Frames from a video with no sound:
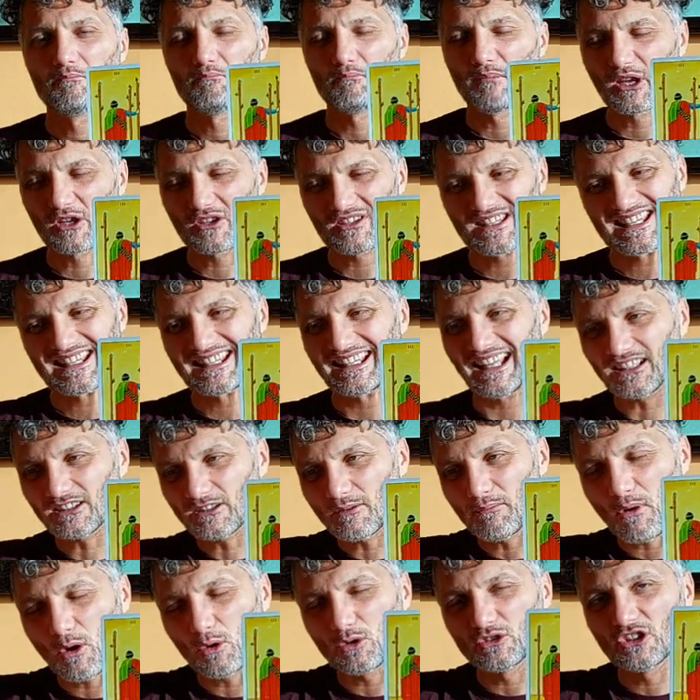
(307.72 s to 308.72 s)
Because it's not
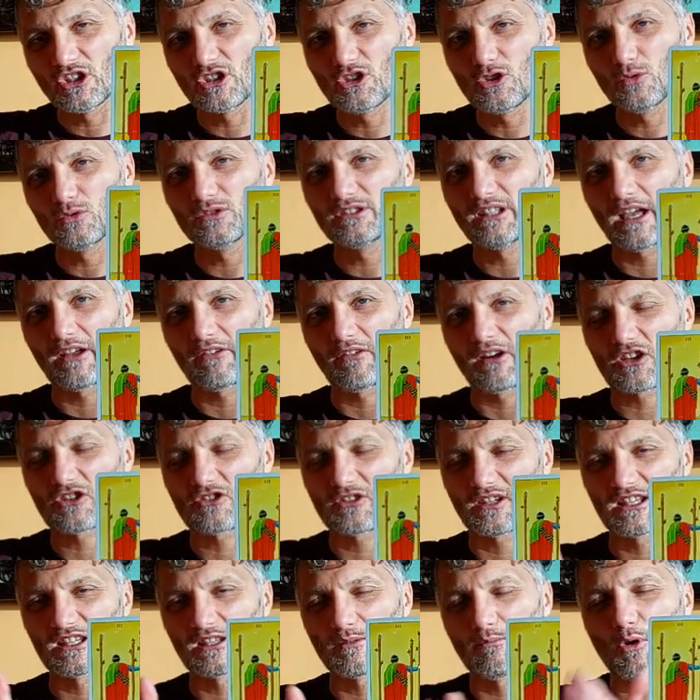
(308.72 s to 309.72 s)
about the new
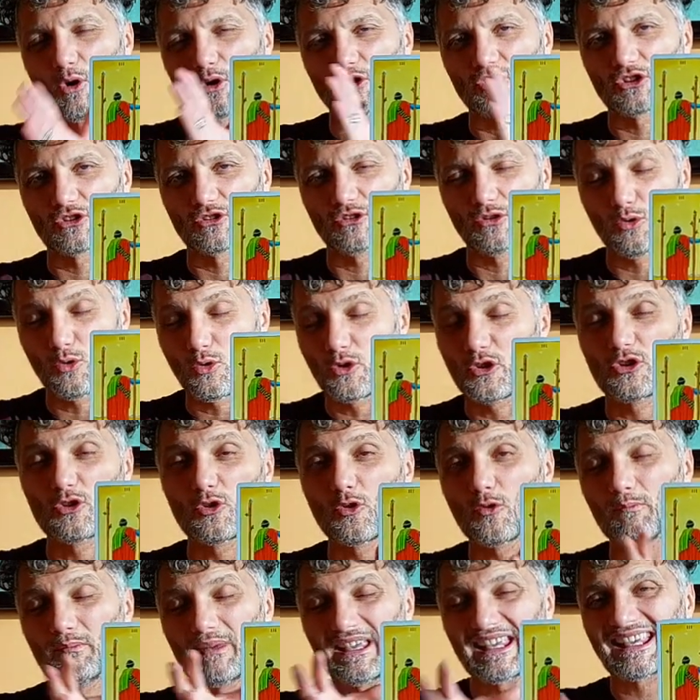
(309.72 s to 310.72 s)
direction, it's about who
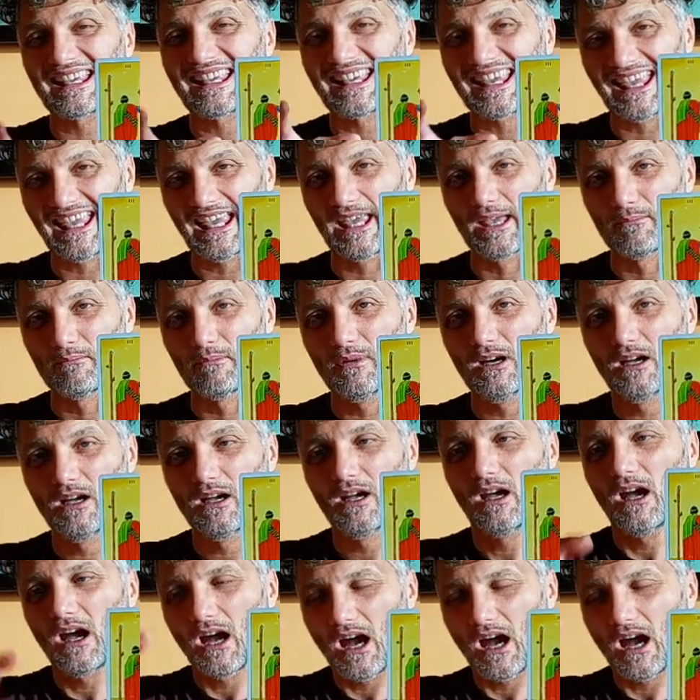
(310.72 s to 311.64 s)
you became